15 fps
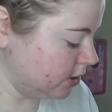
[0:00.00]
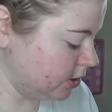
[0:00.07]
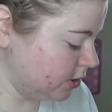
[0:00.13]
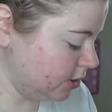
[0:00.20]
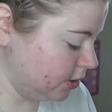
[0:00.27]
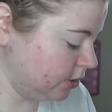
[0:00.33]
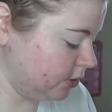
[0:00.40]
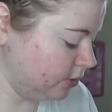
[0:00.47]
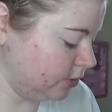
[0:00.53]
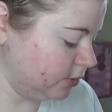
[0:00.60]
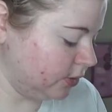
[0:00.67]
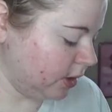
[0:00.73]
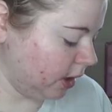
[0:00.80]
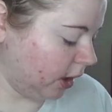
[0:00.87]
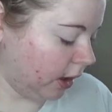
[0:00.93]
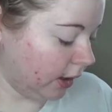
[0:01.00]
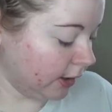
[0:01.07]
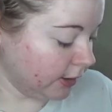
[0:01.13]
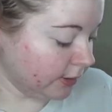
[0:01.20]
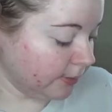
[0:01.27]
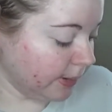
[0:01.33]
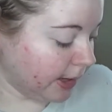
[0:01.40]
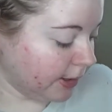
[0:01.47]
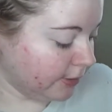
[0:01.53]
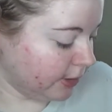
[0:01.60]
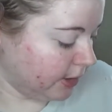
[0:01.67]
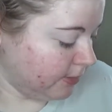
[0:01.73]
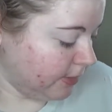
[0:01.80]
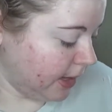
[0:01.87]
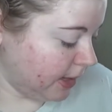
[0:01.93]
too hard about
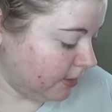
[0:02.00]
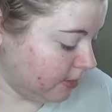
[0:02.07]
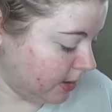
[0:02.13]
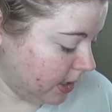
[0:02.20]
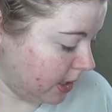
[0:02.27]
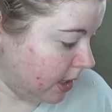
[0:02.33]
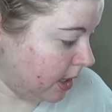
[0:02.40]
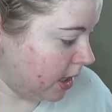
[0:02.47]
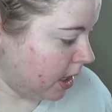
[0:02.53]
it maybe.